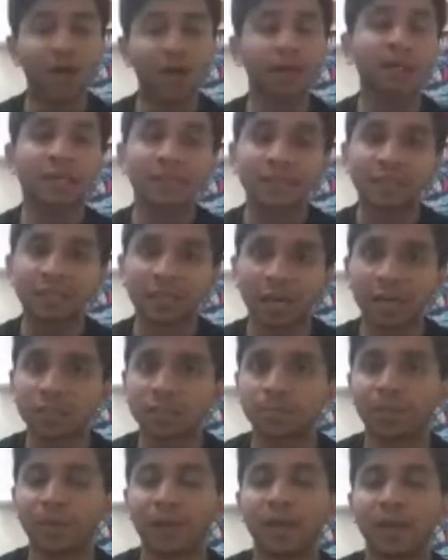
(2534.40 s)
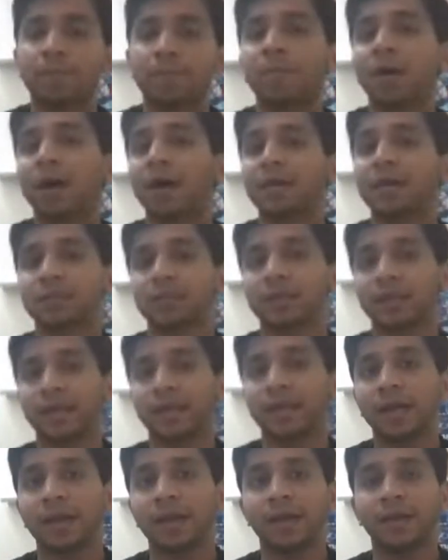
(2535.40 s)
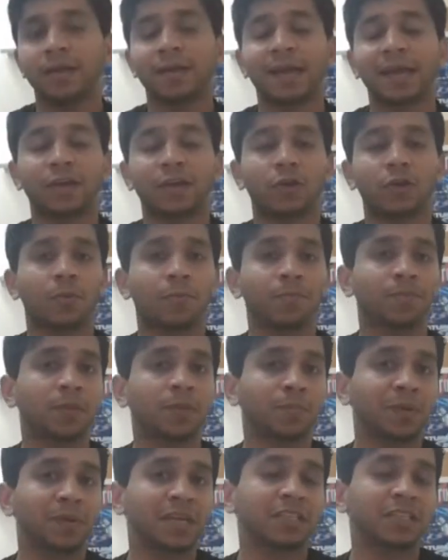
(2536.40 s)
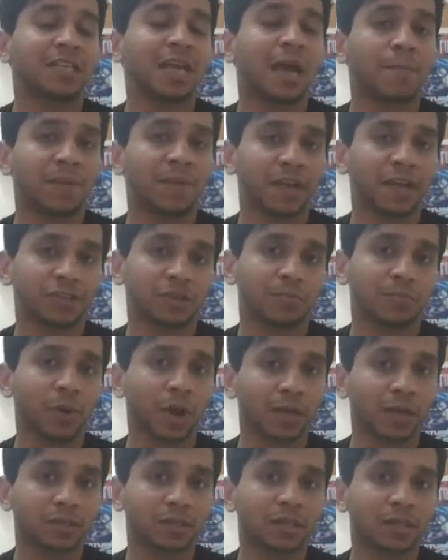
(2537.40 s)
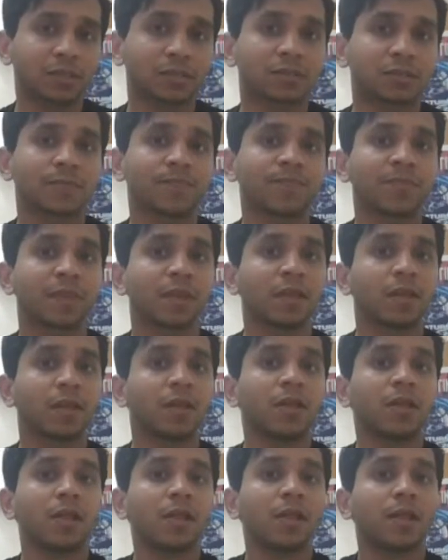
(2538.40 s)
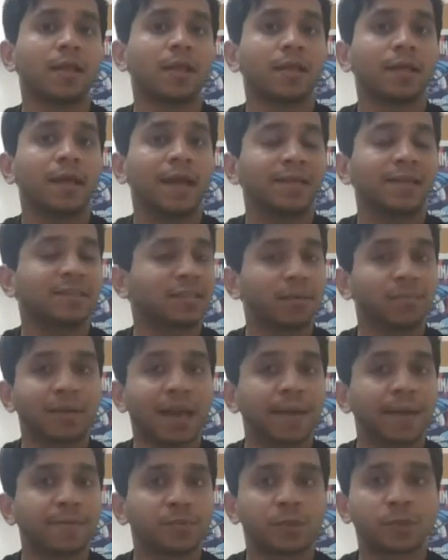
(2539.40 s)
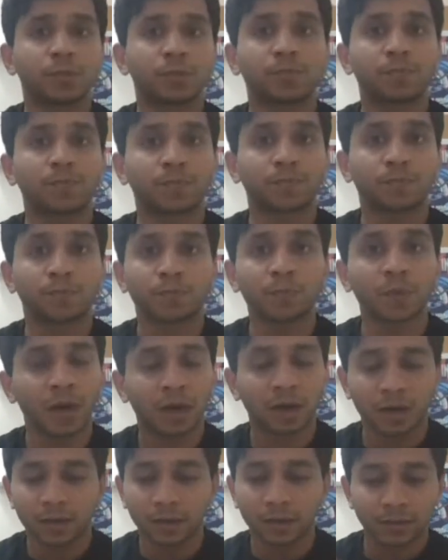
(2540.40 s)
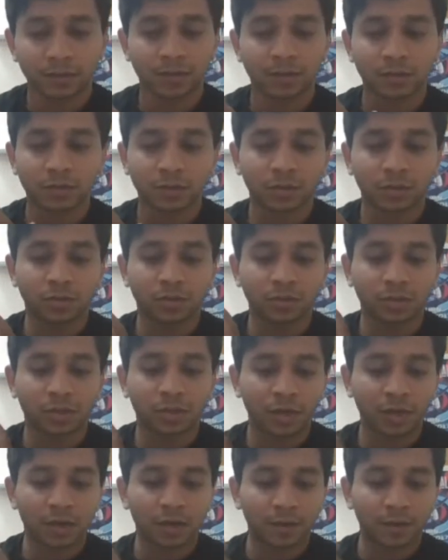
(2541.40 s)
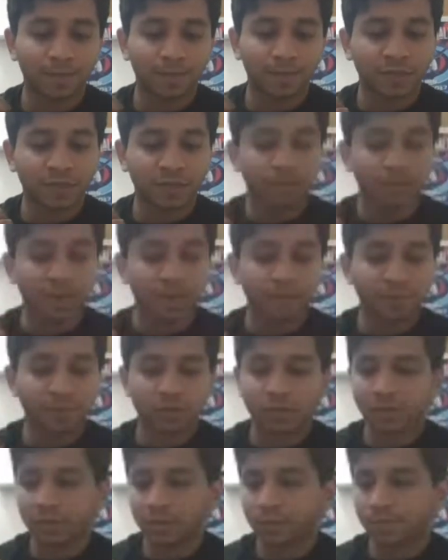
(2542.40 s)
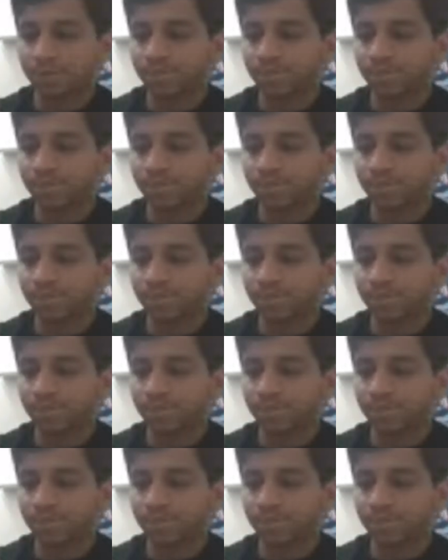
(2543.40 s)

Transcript: Love does play a part in like you know PhD application process, and sometimes uh, uh, sometimes